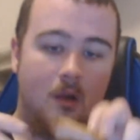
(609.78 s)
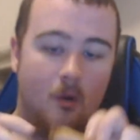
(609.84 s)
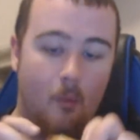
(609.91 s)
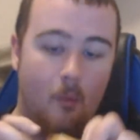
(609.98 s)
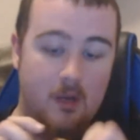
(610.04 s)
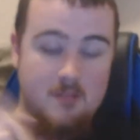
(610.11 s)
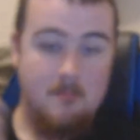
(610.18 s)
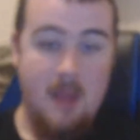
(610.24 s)

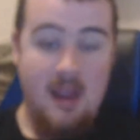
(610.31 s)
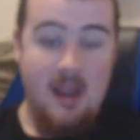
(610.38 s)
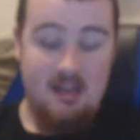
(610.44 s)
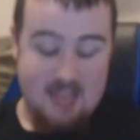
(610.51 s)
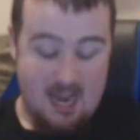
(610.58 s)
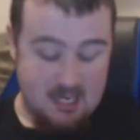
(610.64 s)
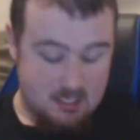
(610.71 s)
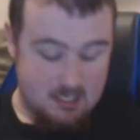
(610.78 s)
which makes
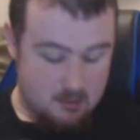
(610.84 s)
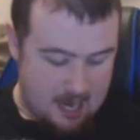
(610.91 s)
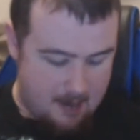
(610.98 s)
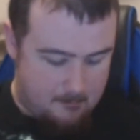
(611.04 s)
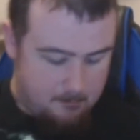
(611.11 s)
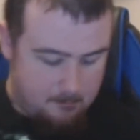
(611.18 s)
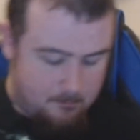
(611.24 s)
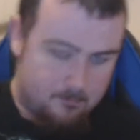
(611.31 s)
sense
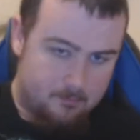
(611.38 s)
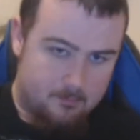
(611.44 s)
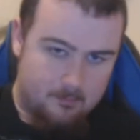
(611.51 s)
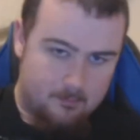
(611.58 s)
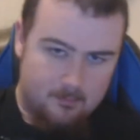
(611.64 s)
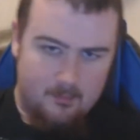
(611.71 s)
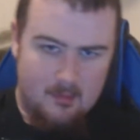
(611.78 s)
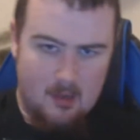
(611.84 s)

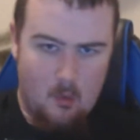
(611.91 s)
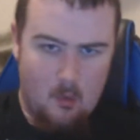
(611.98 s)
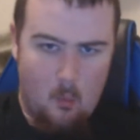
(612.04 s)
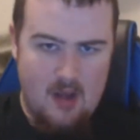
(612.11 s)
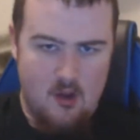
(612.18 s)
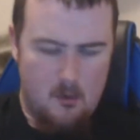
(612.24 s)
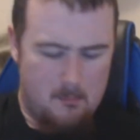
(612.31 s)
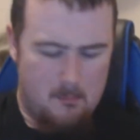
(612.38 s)
when
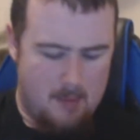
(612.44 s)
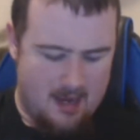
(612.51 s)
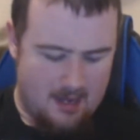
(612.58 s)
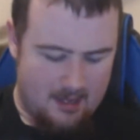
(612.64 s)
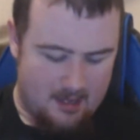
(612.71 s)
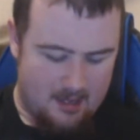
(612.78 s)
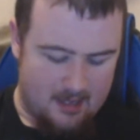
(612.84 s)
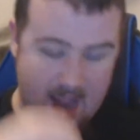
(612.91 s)
you're baking
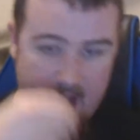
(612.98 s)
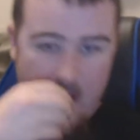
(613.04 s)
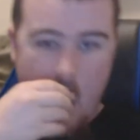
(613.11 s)
a cake.